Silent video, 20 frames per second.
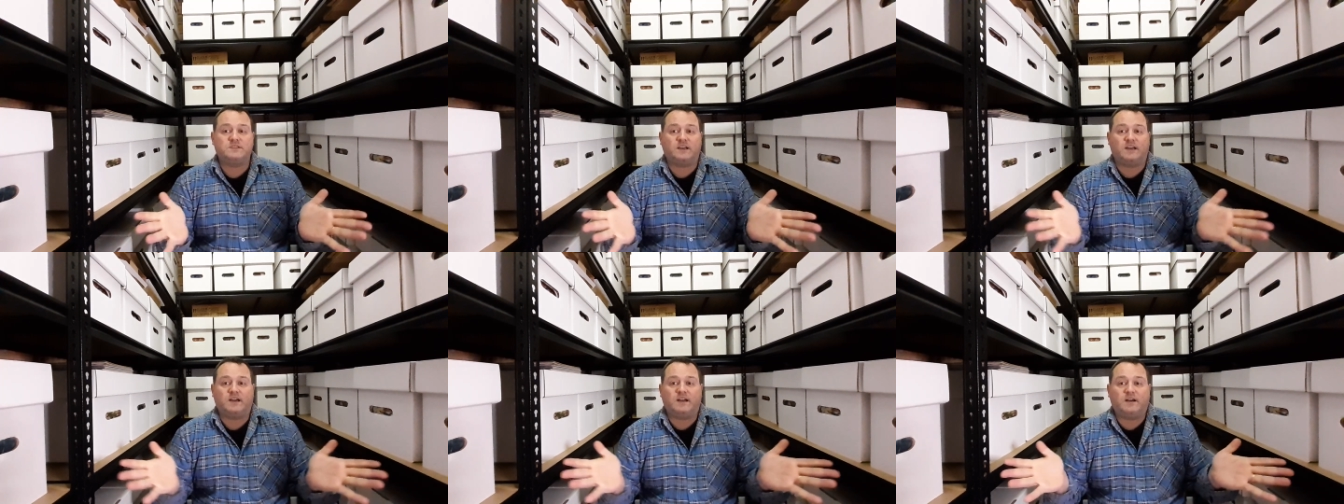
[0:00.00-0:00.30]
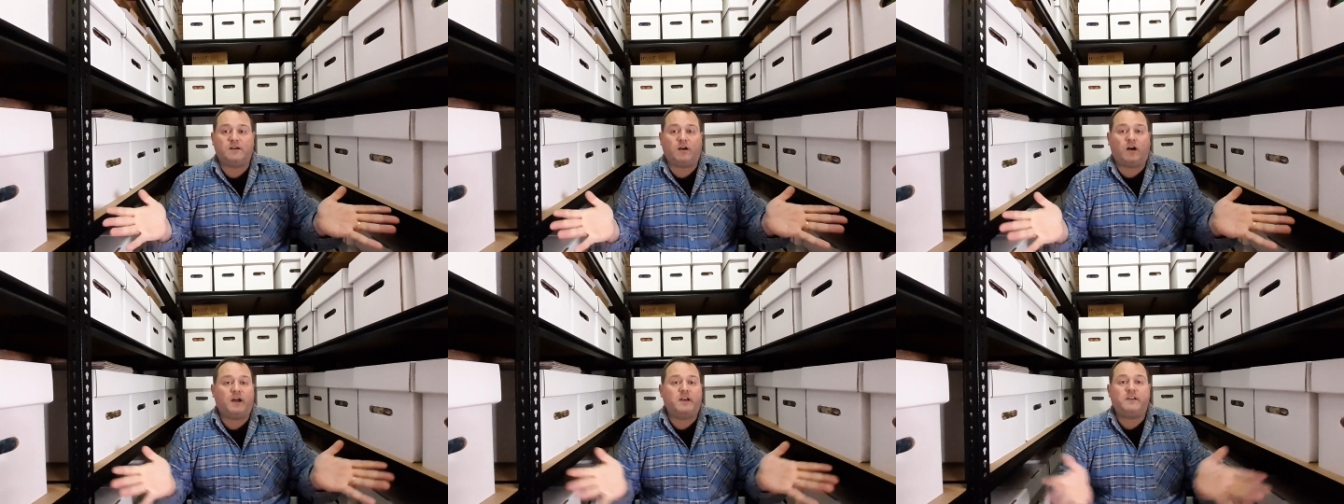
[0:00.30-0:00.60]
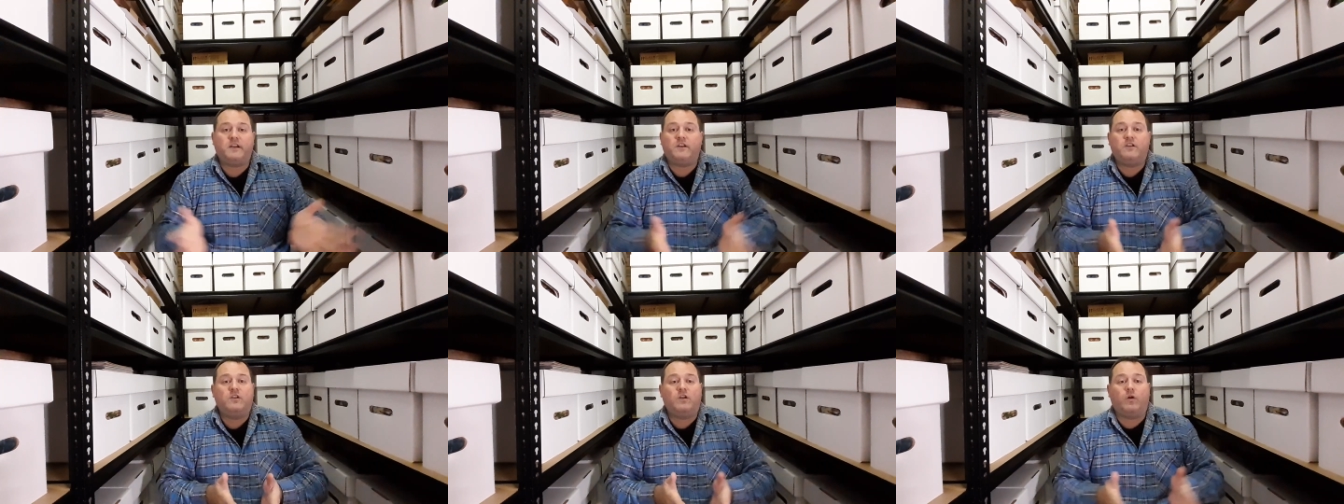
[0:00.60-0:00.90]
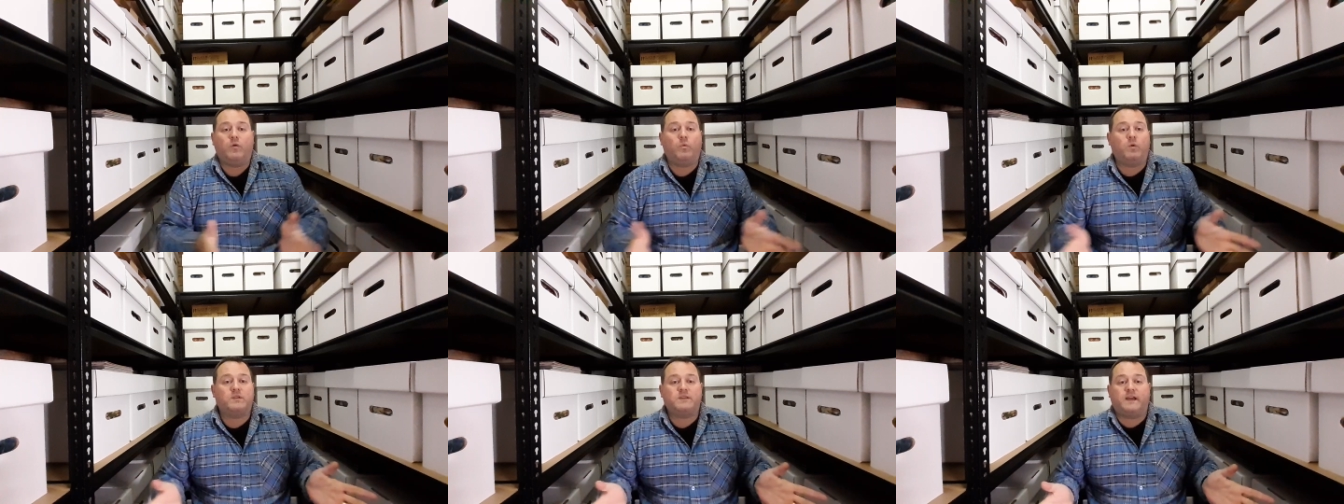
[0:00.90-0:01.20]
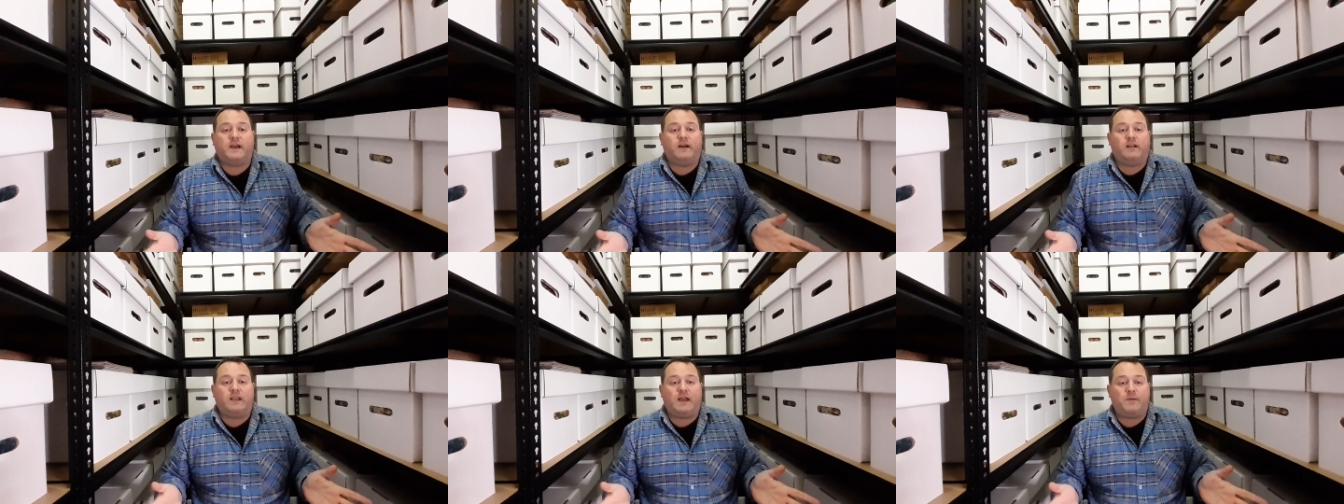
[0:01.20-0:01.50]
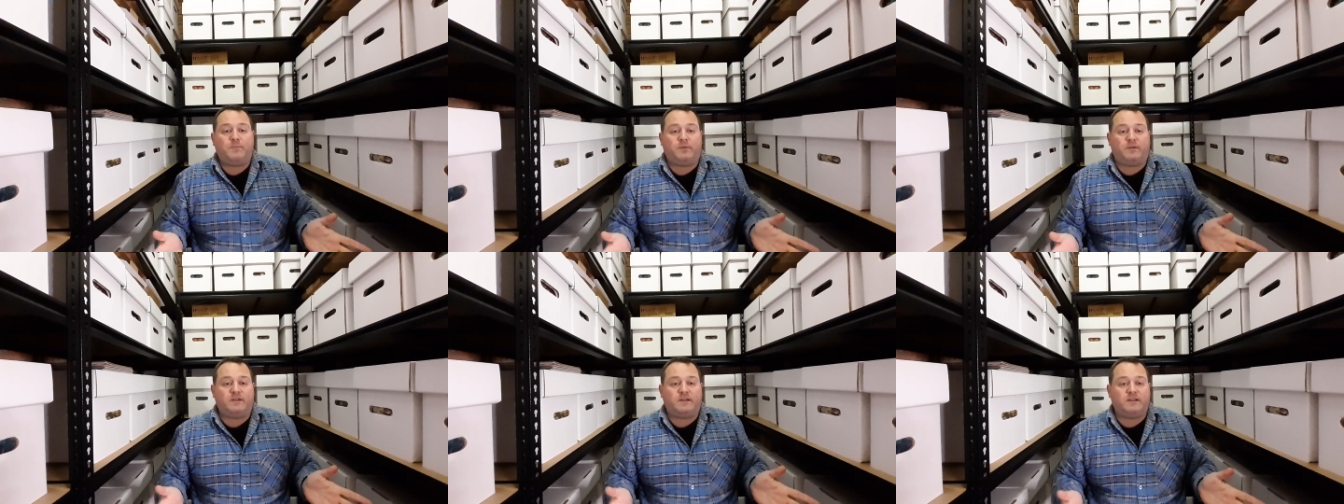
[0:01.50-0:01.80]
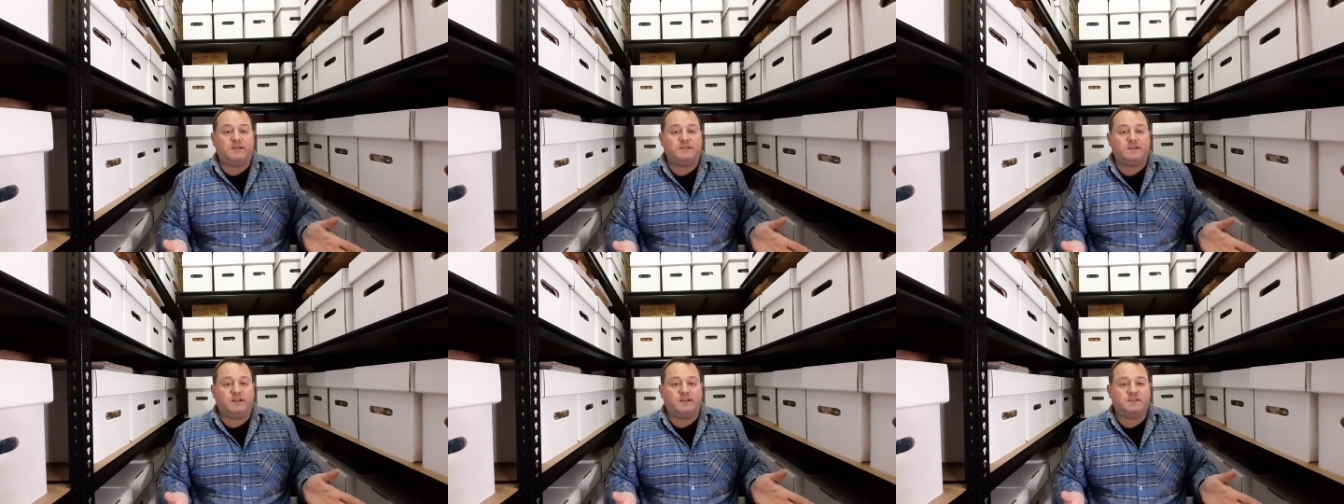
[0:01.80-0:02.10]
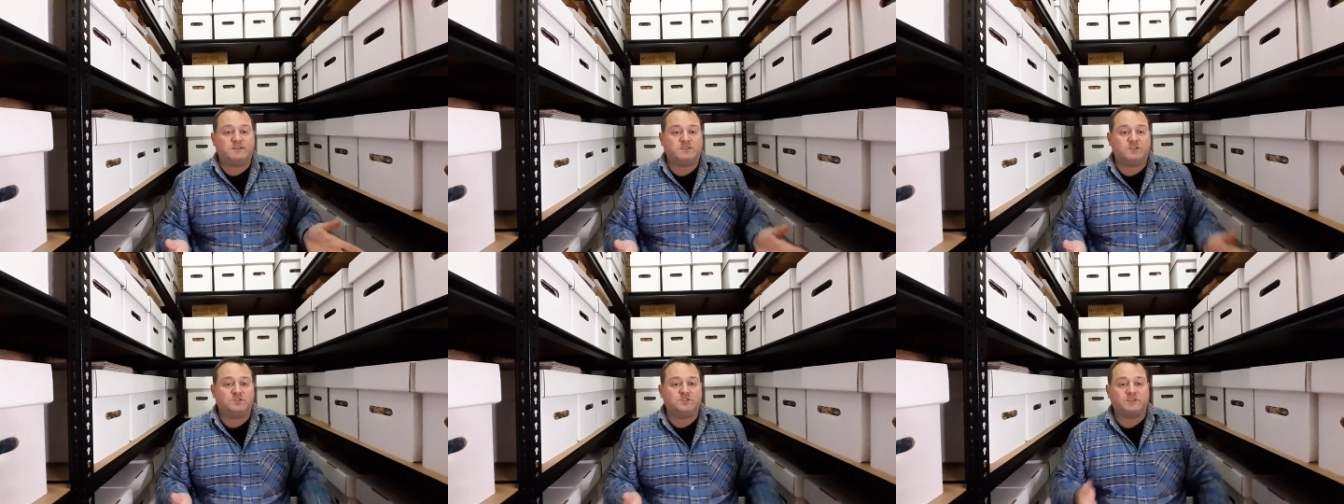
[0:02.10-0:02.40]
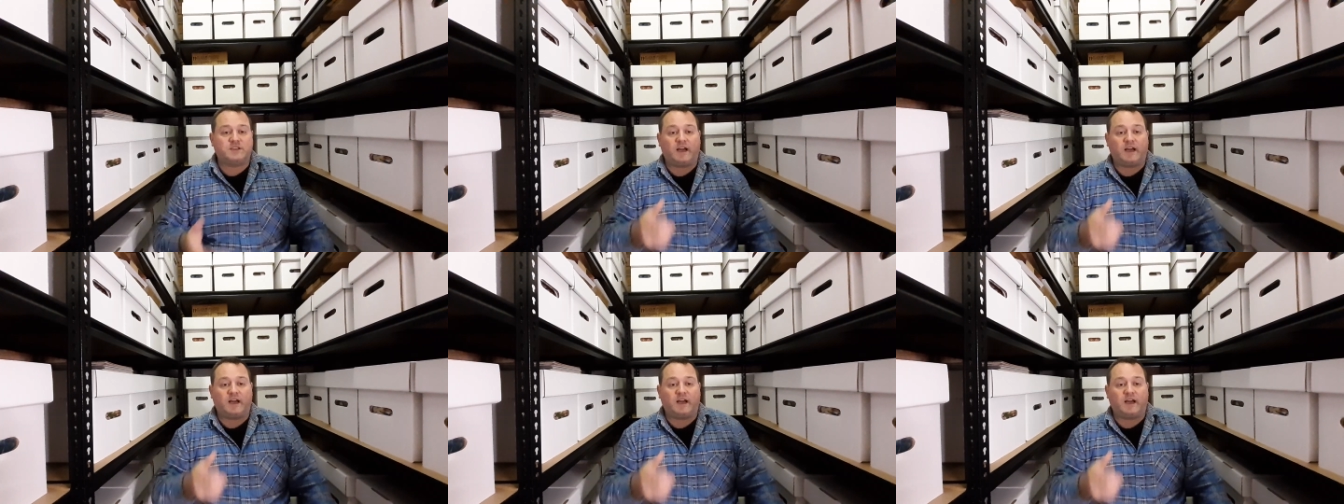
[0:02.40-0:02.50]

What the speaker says: I didn't know what the hell happened in the series.